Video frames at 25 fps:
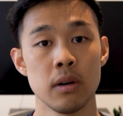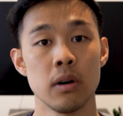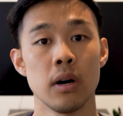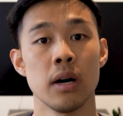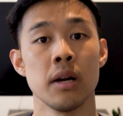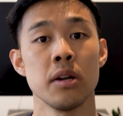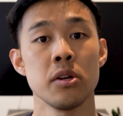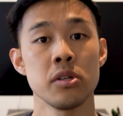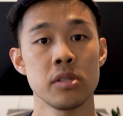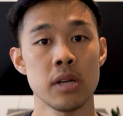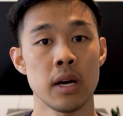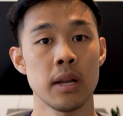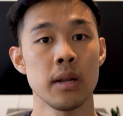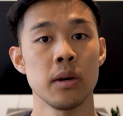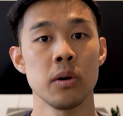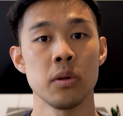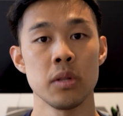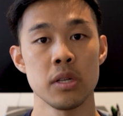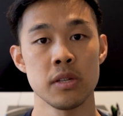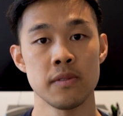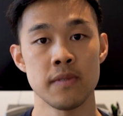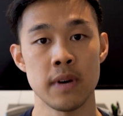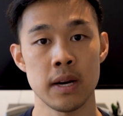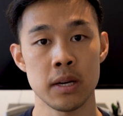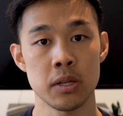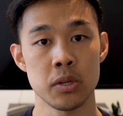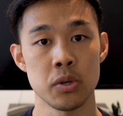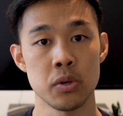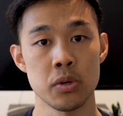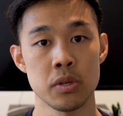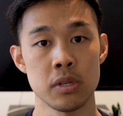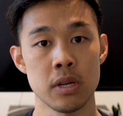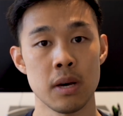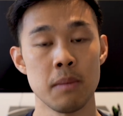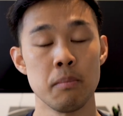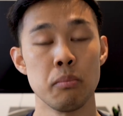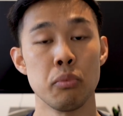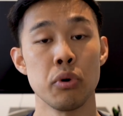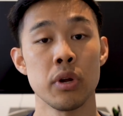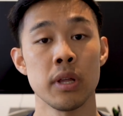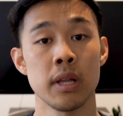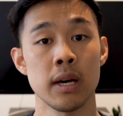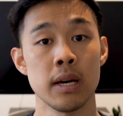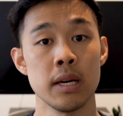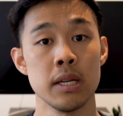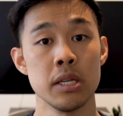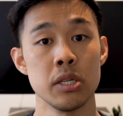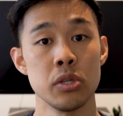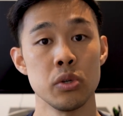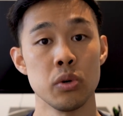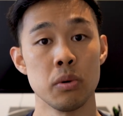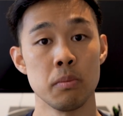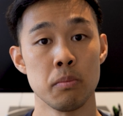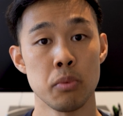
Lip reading: Understanding all these factors and putting it into a